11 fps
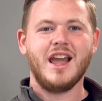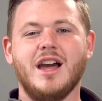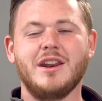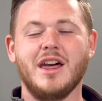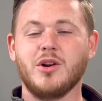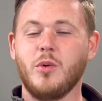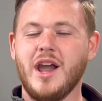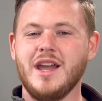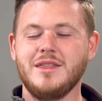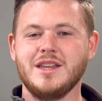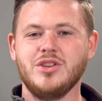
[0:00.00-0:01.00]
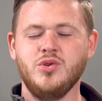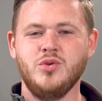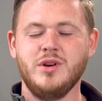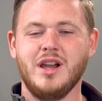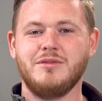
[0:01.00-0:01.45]
Another way that
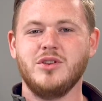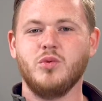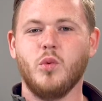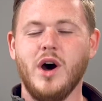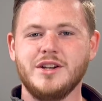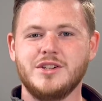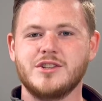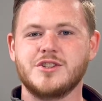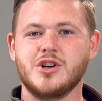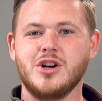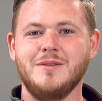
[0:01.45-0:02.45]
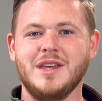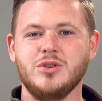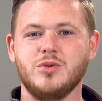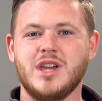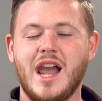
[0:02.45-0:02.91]
you, if you want to serve,
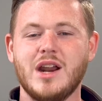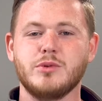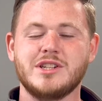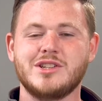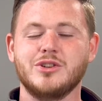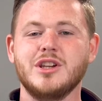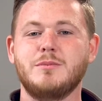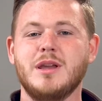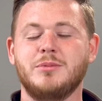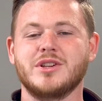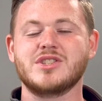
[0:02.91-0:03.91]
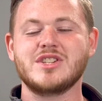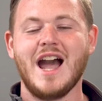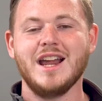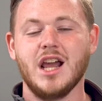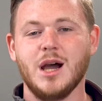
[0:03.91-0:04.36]
that you can, we still need people to
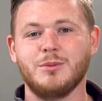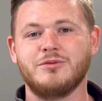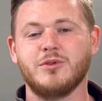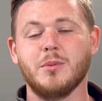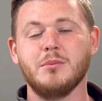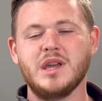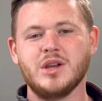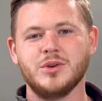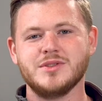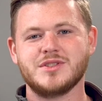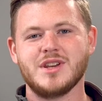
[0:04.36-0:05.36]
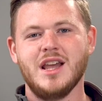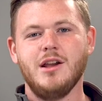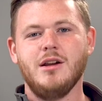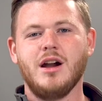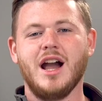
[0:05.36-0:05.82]
sign up for meals.
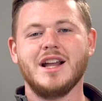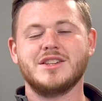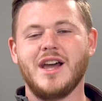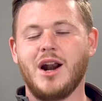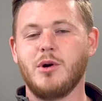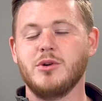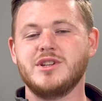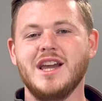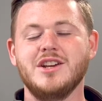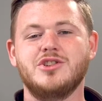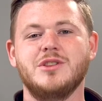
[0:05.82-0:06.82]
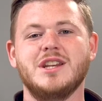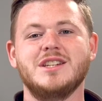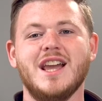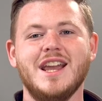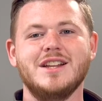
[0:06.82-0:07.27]
Uh, it's on a rotation, the
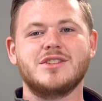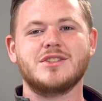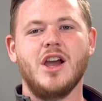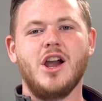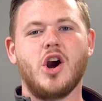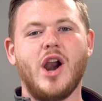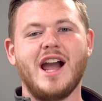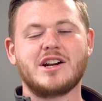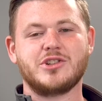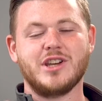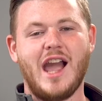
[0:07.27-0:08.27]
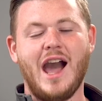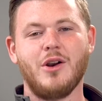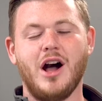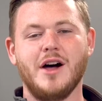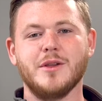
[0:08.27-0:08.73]
dates are actually
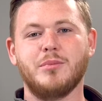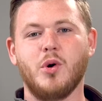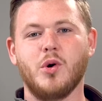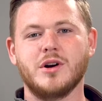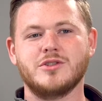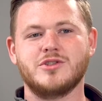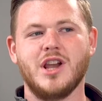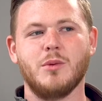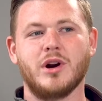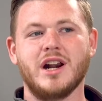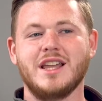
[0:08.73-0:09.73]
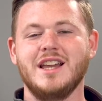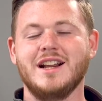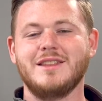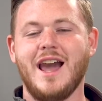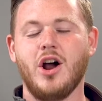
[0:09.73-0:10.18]
out on the porch, and we're gonna
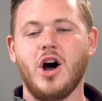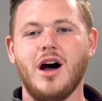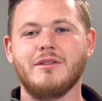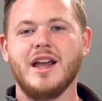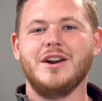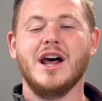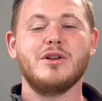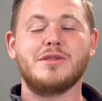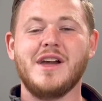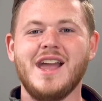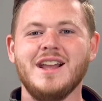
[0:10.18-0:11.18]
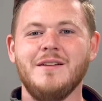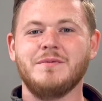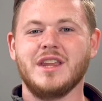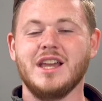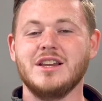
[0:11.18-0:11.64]
kick that off. Another thing
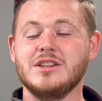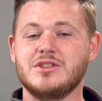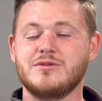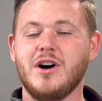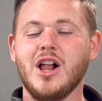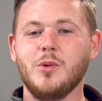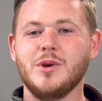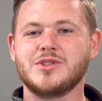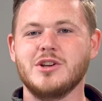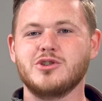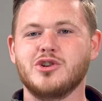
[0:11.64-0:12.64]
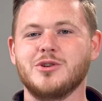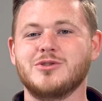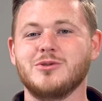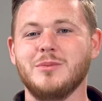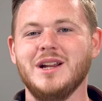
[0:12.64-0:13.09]
is follow us on
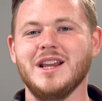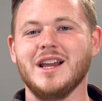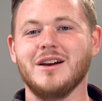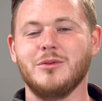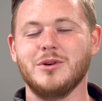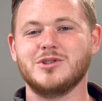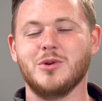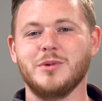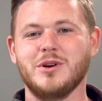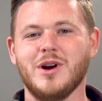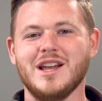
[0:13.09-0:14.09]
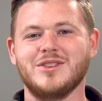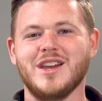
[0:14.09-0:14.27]
social media, which will be right